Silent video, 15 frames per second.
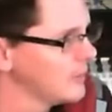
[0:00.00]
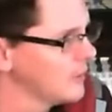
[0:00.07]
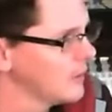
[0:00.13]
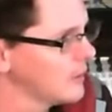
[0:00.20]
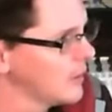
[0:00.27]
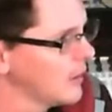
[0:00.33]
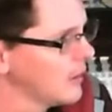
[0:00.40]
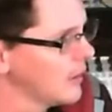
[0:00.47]

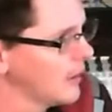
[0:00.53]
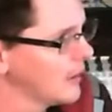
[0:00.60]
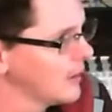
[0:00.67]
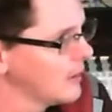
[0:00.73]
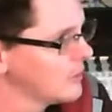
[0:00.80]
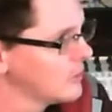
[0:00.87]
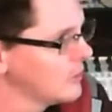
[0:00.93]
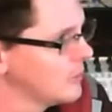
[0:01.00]
Like I
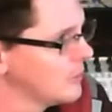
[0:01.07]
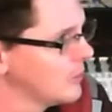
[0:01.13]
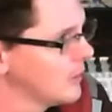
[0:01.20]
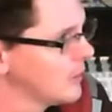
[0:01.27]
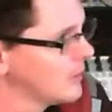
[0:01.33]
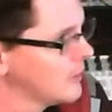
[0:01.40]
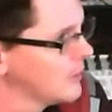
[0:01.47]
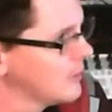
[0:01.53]
got some
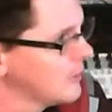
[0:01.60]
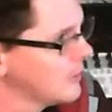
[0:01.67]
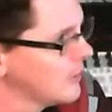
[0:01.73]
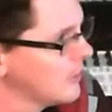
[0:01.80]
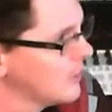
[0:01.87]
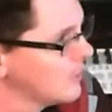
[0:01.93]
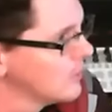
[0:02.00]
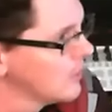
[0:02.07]
like, you
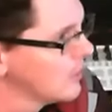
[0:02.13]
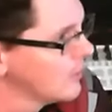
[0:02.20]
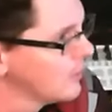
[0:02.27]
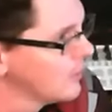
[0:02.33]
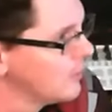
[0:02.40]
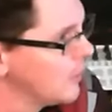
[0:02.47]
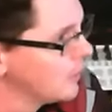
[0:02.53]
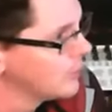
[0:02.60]
know, of the
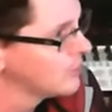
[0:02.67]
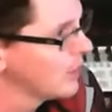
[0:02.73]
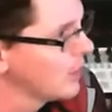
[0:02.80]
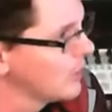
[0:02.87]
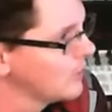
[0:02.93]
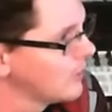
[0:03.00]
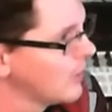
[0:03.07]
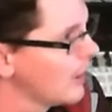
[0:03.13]
Moog
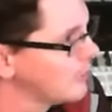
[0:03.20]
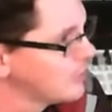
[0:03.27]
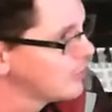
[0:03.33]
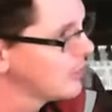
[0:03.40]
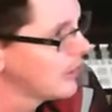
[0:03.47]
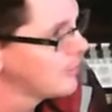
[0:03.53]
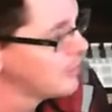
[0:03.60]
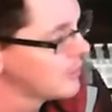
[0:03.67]
style knobs
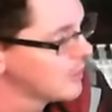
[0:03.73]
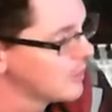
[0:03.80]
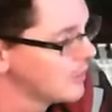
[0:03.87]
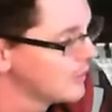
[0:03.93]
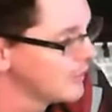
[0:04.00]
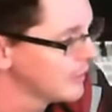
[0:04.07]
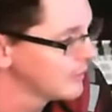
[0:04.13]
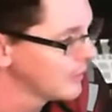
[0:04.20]
that I put on
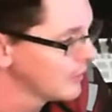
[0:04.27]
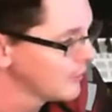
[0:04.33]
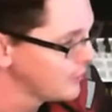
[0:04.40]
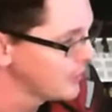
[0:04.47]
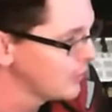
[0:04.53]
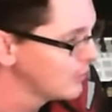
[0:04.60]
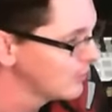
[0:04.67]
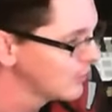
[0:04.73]
there that
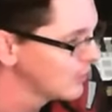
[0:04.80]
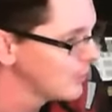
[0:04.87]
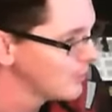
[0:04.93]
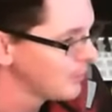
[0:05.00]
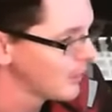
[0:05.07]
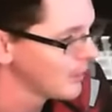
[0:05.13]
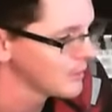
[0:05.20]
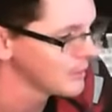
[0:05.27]
feel a little bit
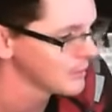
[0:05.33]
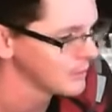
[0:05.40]
better.